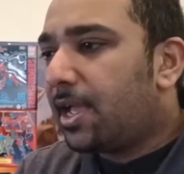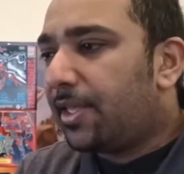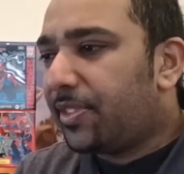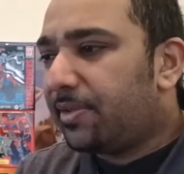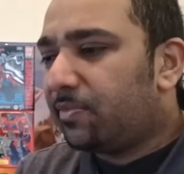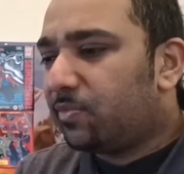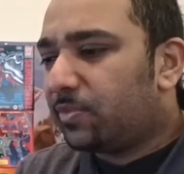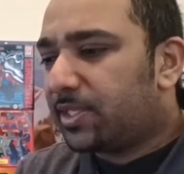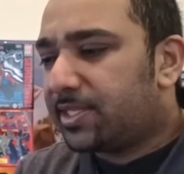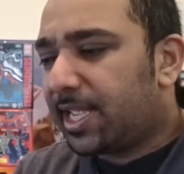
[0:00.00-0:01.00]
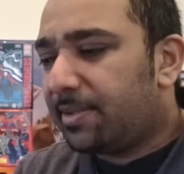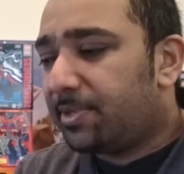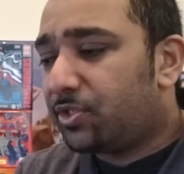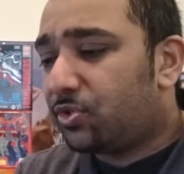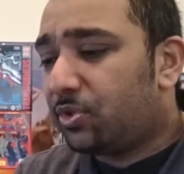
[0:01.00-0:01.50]
And then the same
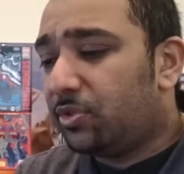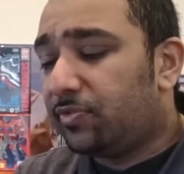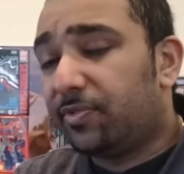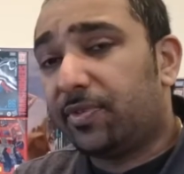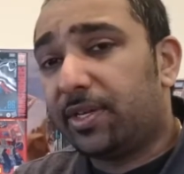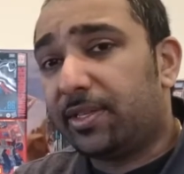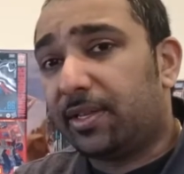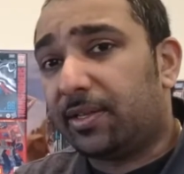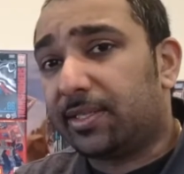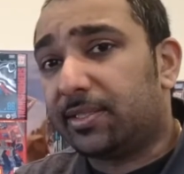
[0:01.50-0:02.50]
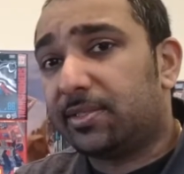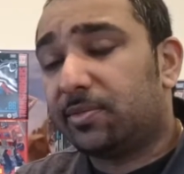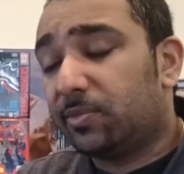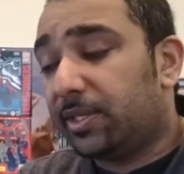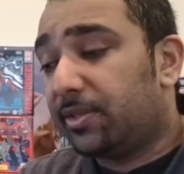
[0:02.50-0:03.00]
is true for further lines,
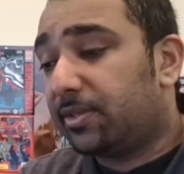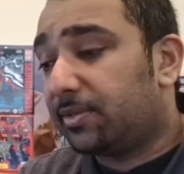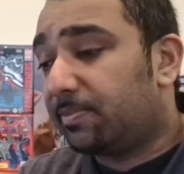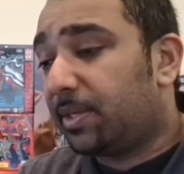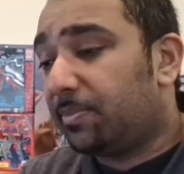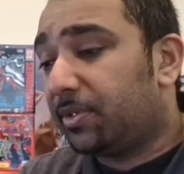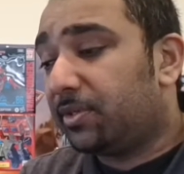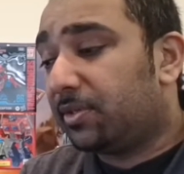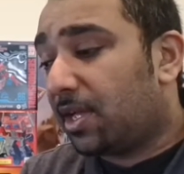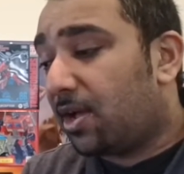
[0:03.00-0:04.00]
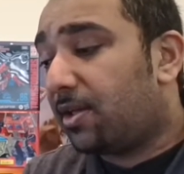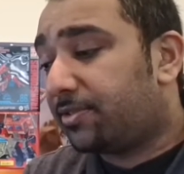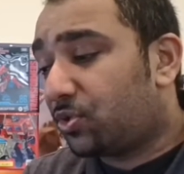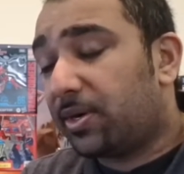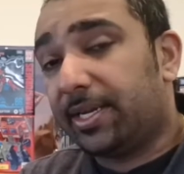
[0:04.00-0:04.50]
with people
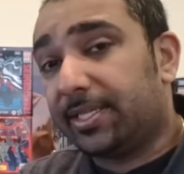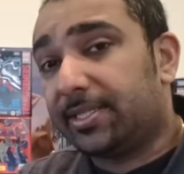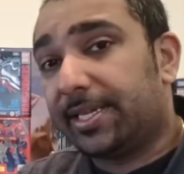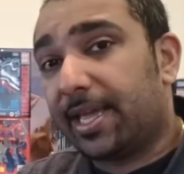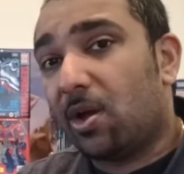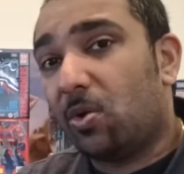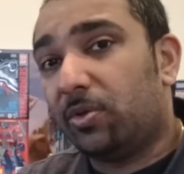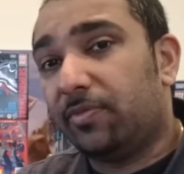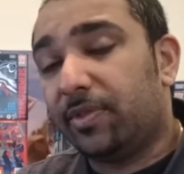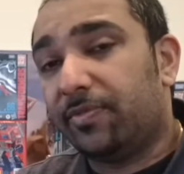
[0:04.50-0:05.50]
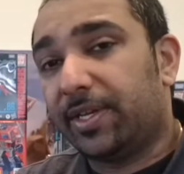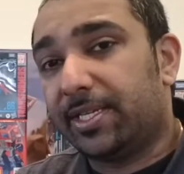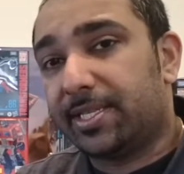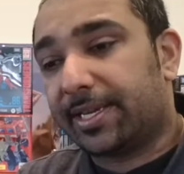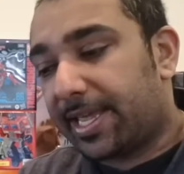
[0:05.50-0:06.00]
struggling to get hold of the
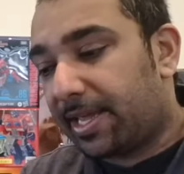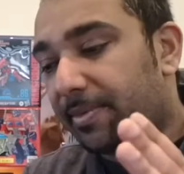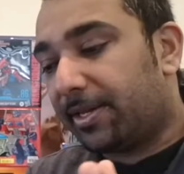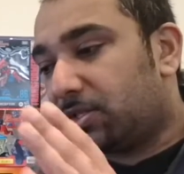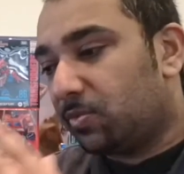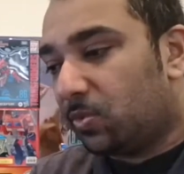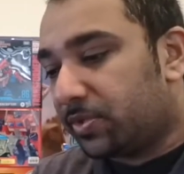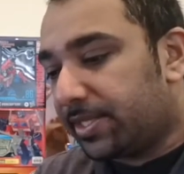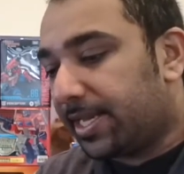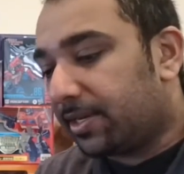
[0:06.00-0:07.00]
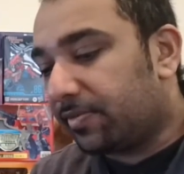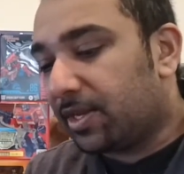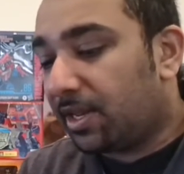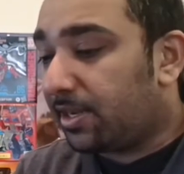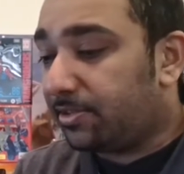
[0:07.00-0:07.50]
figures that came out towards the end of the
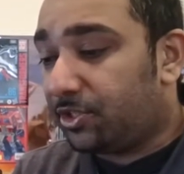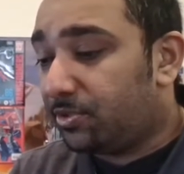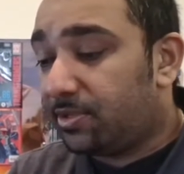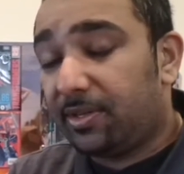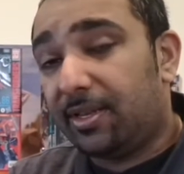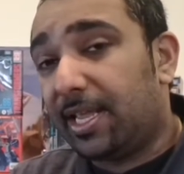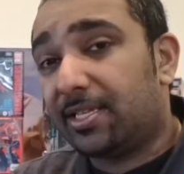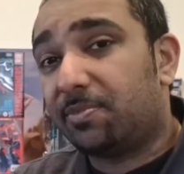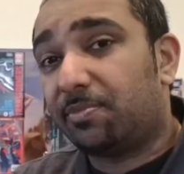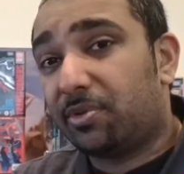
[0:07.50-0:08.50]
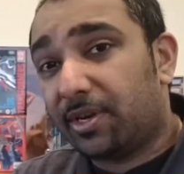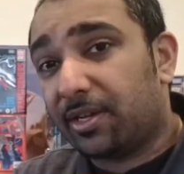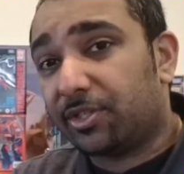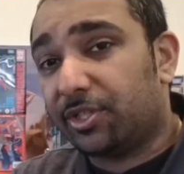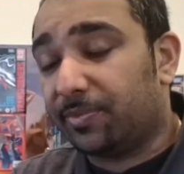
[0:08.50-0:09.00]
line due to less
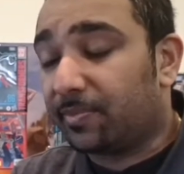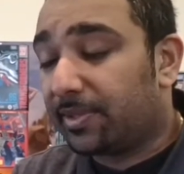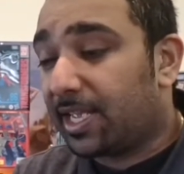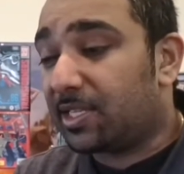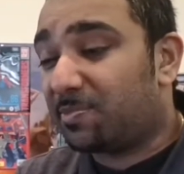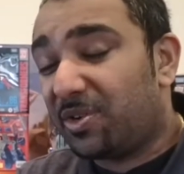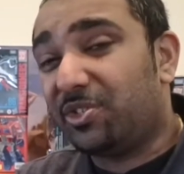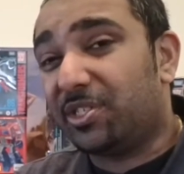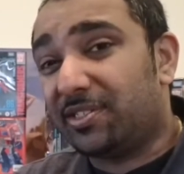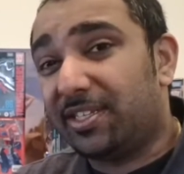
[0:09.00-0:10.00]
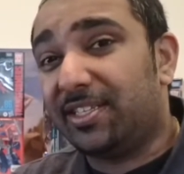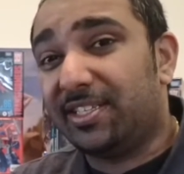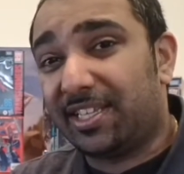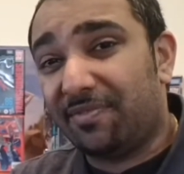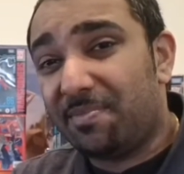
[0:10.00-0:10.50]
production. Hasbro just
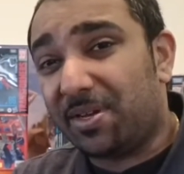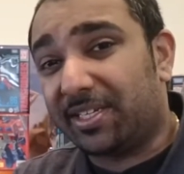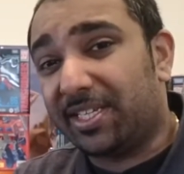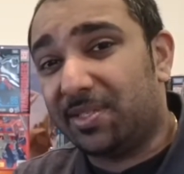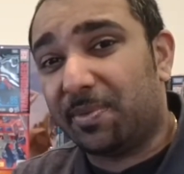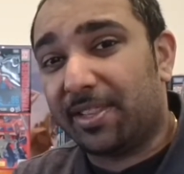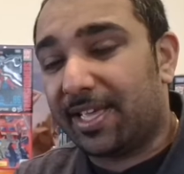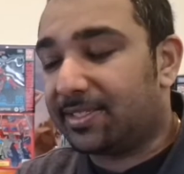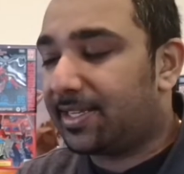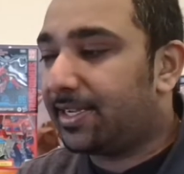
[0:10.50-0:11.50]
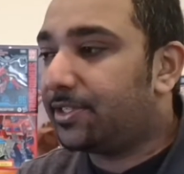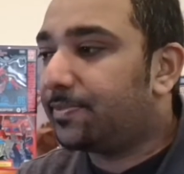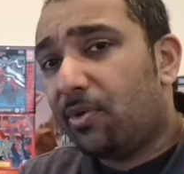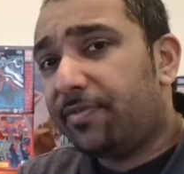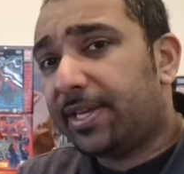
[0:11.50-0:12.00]
didn't give a monkeys by that stage.
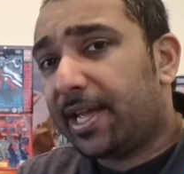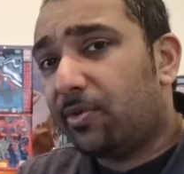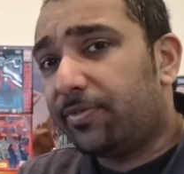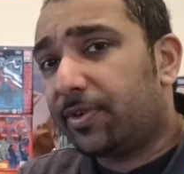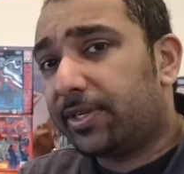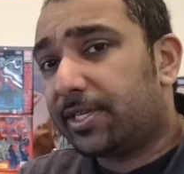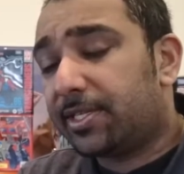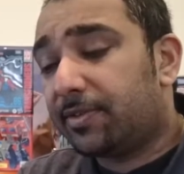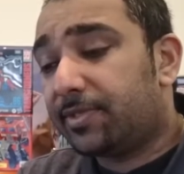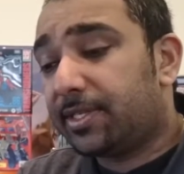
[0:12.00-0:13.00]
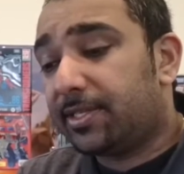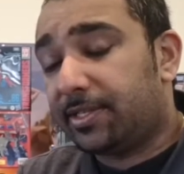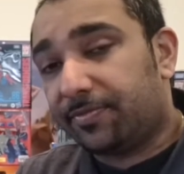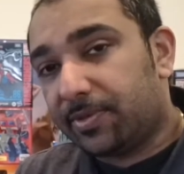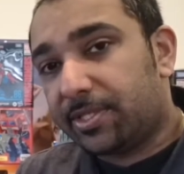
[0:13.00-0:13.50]
However, now we find ourselves in a
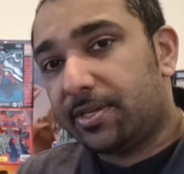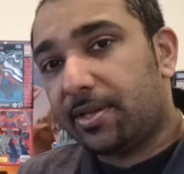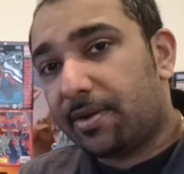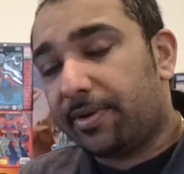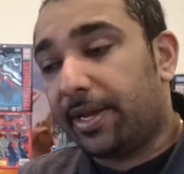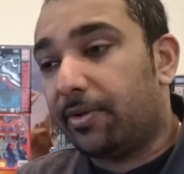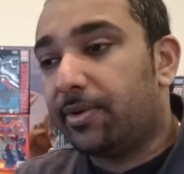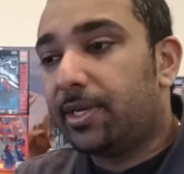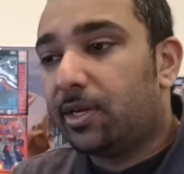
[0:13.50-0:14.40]
different scenario.